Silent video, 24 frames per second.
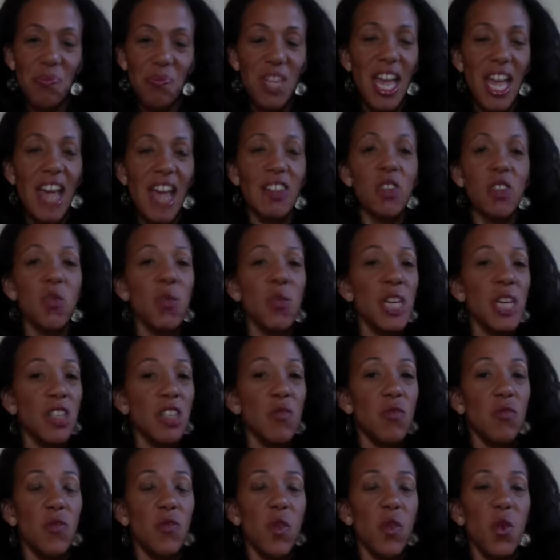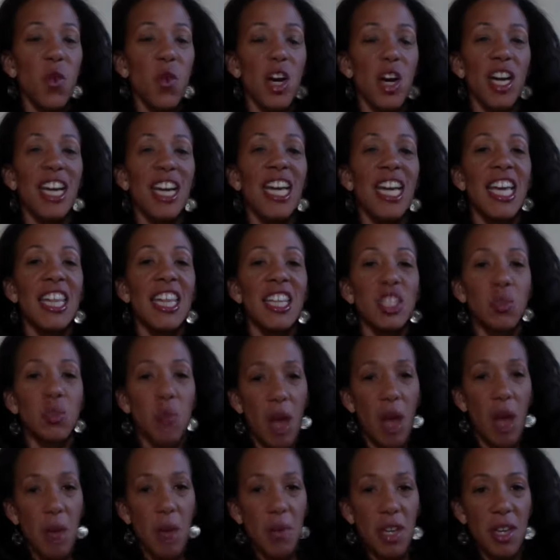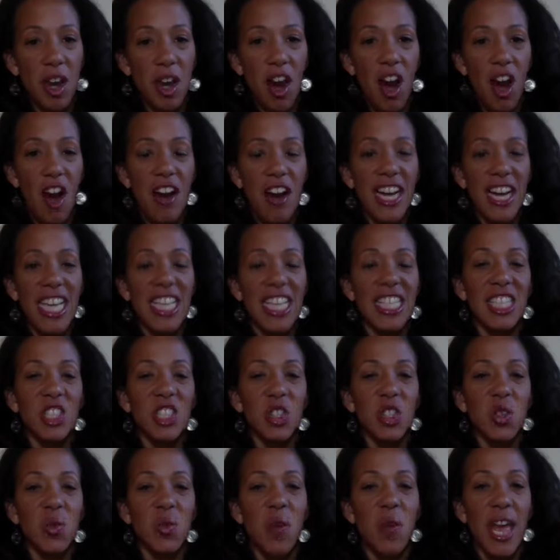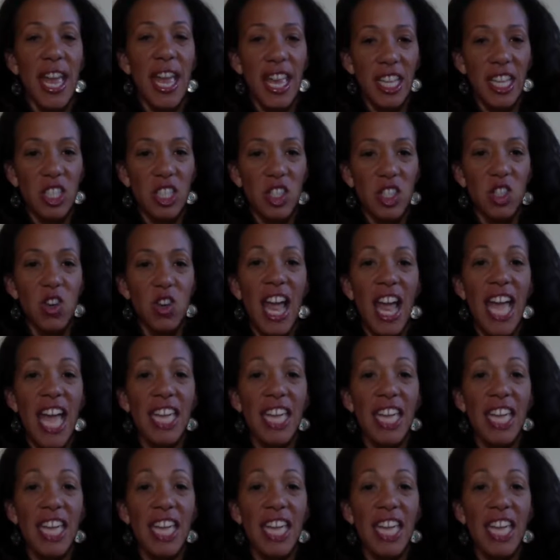And the reason for this webinar is to answer